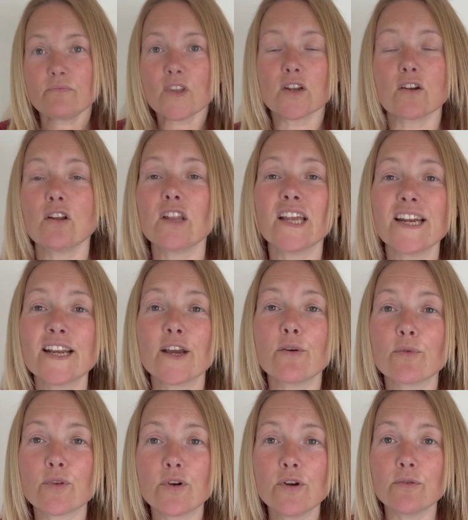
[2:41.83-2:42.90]
not let it go
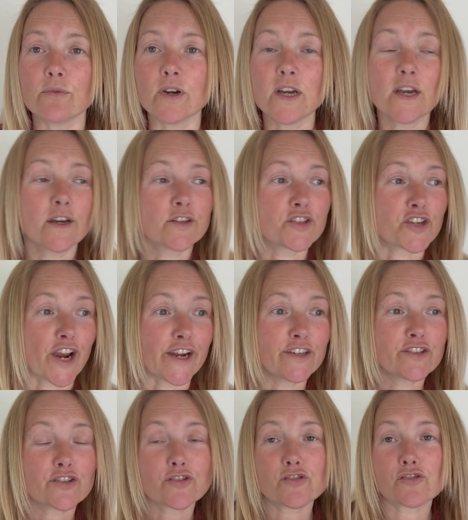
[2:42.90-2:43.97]
through.
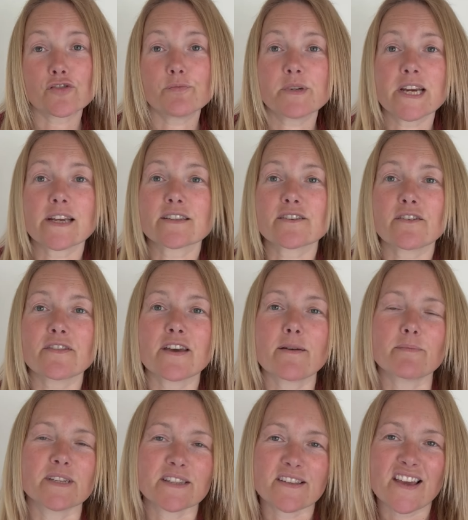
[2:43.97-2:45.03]
Change the subject on
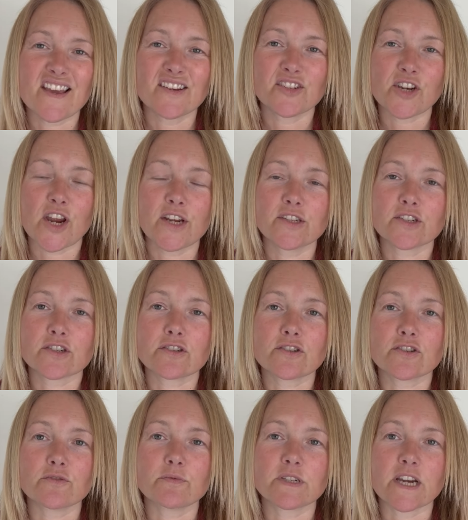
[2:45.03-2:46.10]
them as they change the
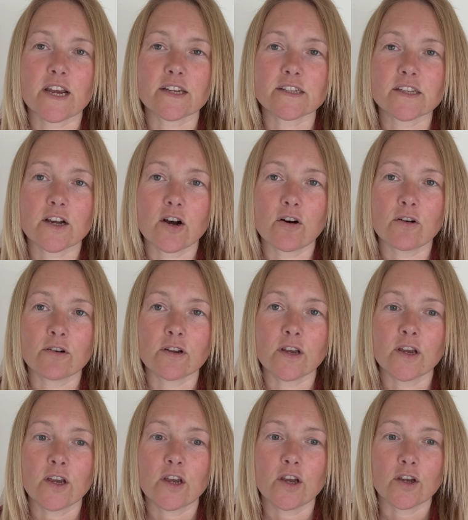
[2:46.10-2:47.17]
subject on
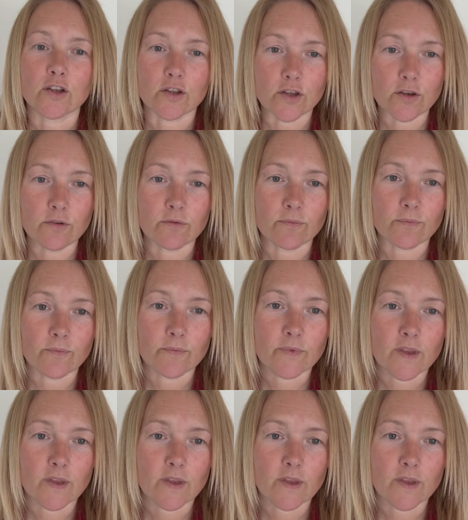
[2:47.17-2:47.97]
you.